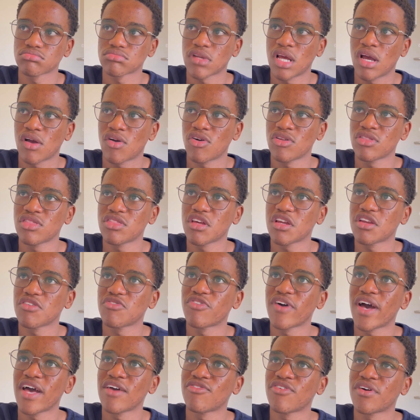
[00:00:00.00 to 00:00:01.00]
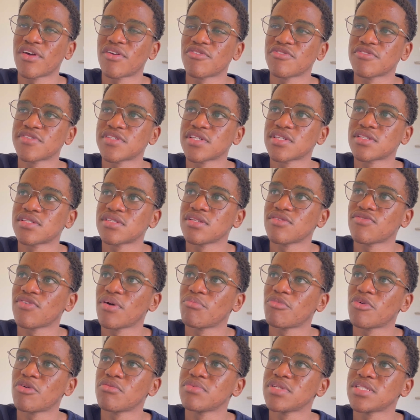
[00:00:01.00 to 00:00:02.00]
35 out of 60, if
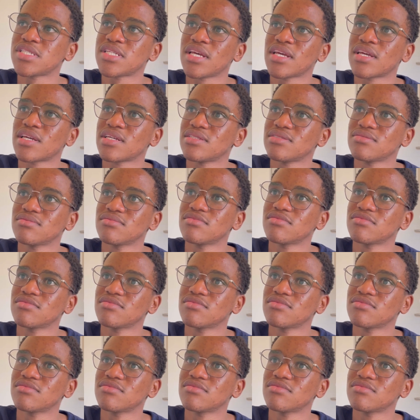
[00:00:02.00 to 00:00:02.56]
I'm not mistaken.